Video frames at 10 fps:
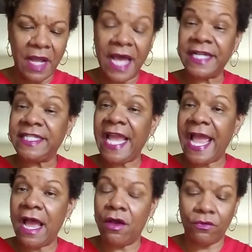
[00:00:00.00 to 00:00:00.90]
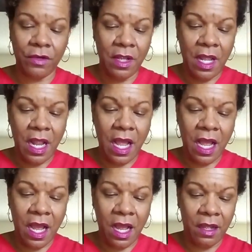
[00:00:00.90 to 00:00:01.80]
out of town
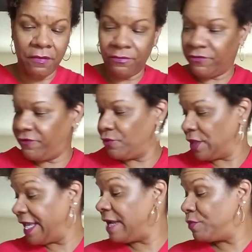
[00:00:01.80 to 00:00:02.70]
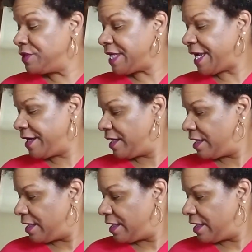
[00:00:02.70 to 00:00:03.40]
uh, for Labor Day.